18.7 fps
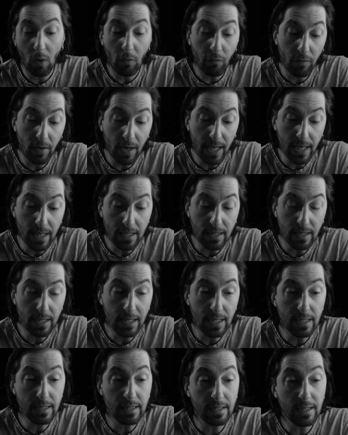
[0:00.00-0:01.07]
of late,
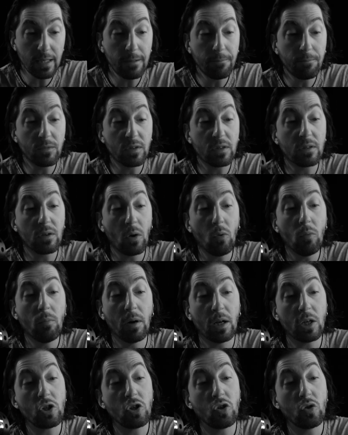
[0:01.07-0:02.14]
he seemed so
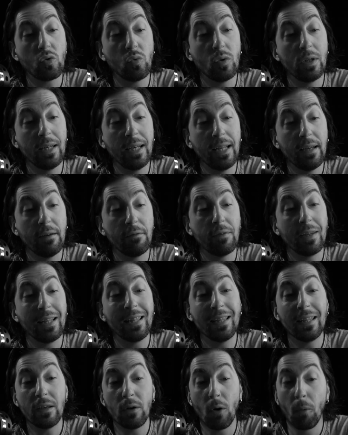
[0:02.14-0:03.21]
much to live
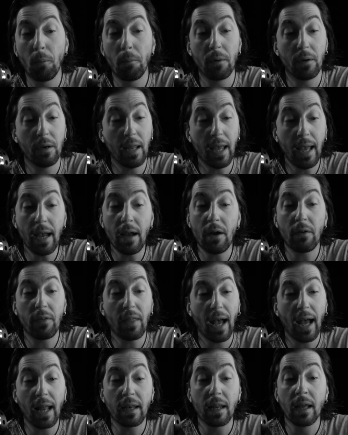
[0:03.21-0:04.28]
in the open air
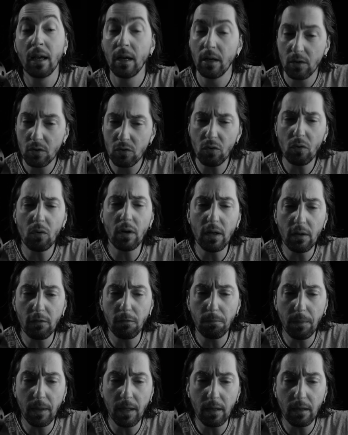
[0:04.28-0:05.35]
that, truly
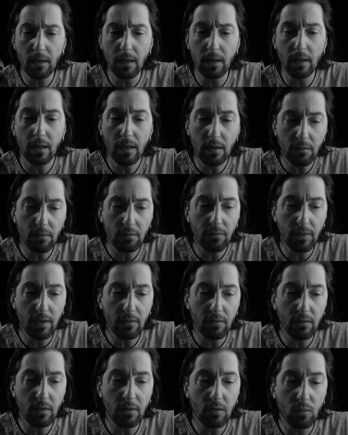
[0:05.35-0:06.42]
speaking, his
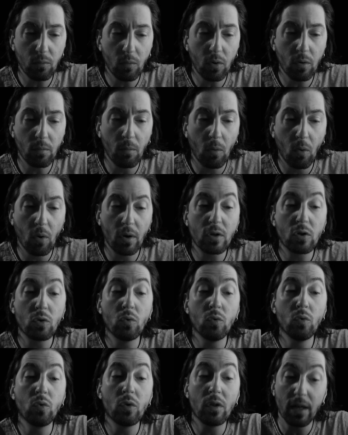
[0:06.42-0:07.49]
visits were more
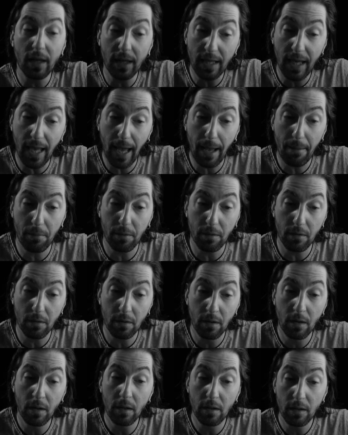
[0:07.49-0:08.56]
to the cabin
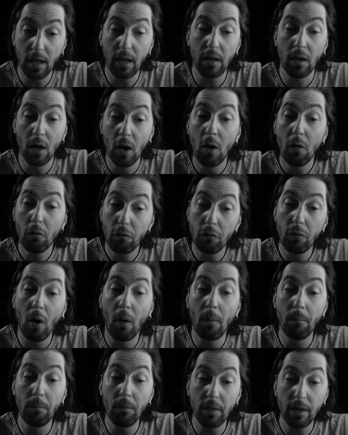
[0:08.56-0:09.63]
than
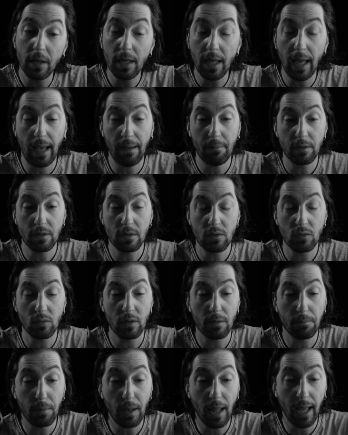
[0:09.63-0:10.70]
from the cabin to
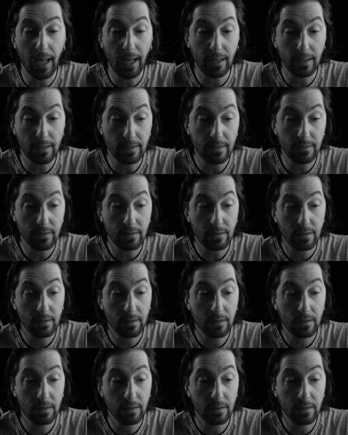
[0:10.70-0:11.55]
the planks.